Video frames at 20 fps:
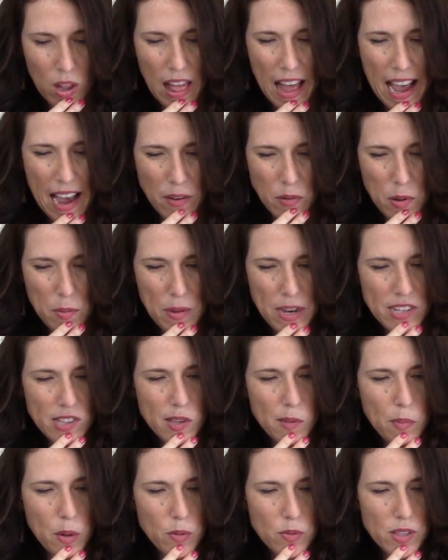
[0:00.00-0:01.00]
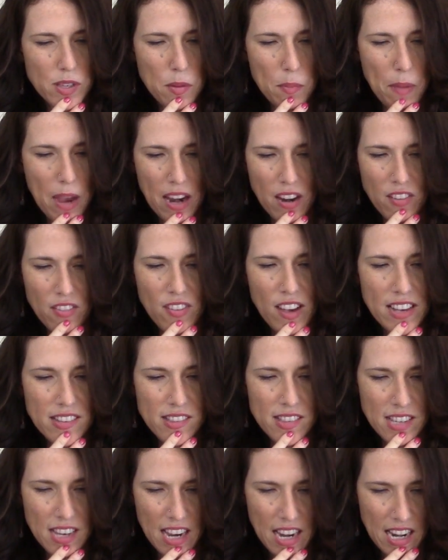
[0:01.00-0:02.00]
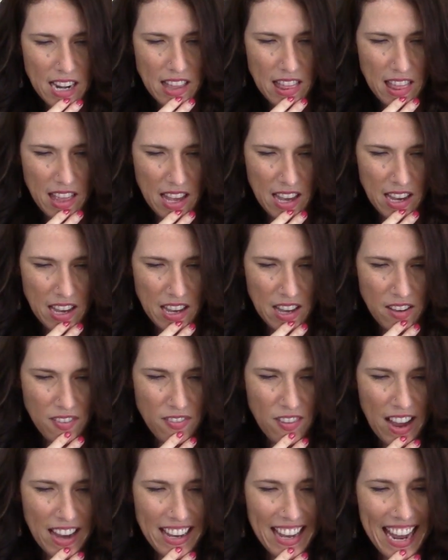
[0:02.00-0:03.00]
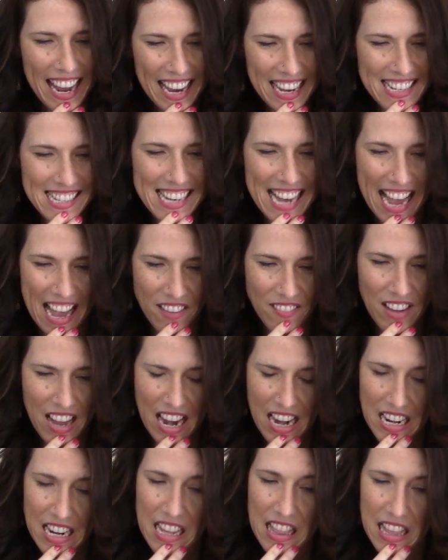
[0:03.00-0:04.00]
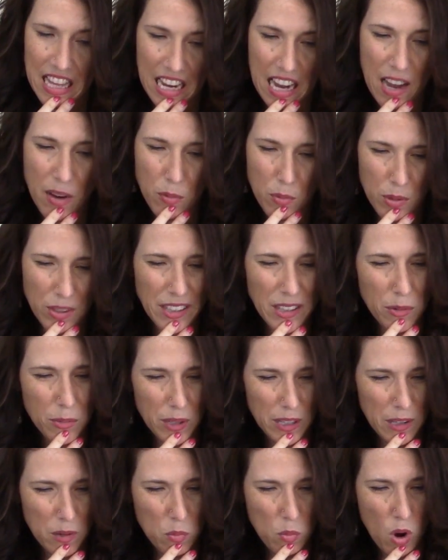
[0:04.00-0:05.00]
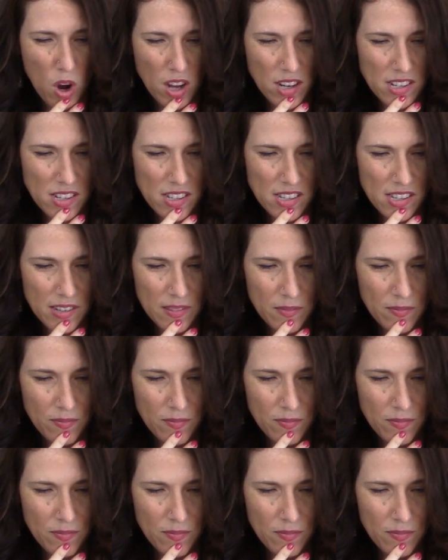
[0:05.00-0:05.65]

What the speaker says: how am I supposed to manifest anything if I can't have anything I really, really want?